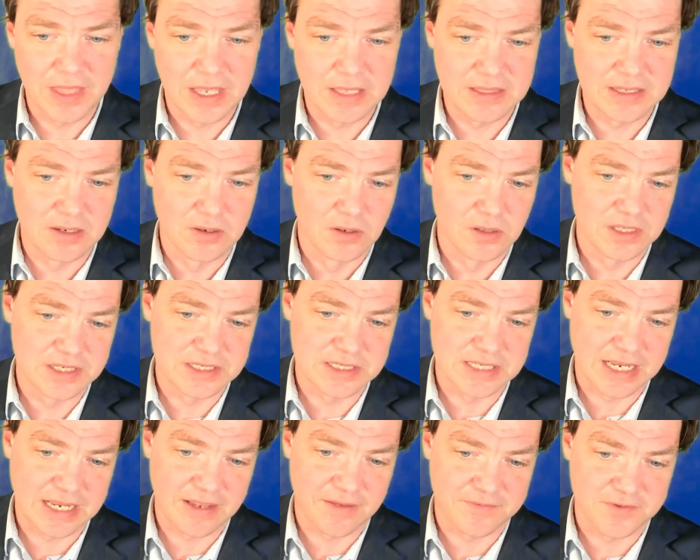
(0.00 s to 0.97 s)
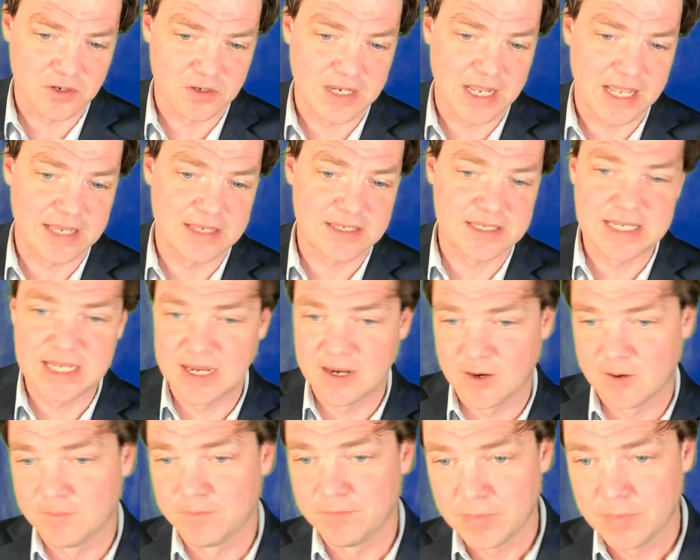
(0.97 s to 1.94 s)
and the goal is like after takes
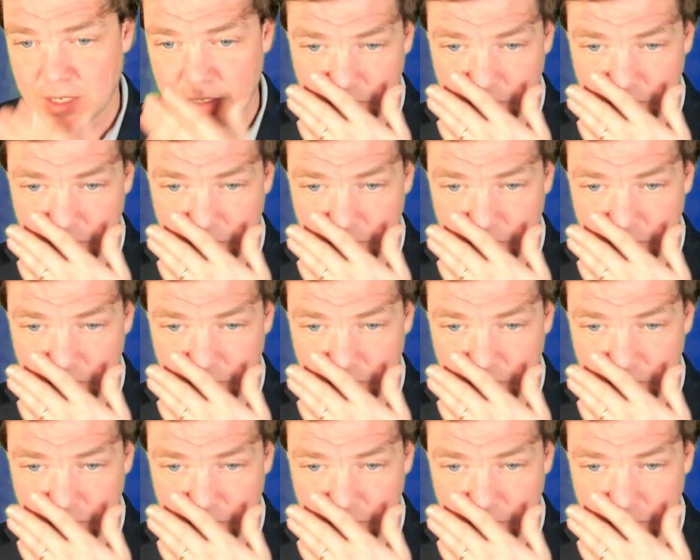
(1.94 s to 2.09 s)
here,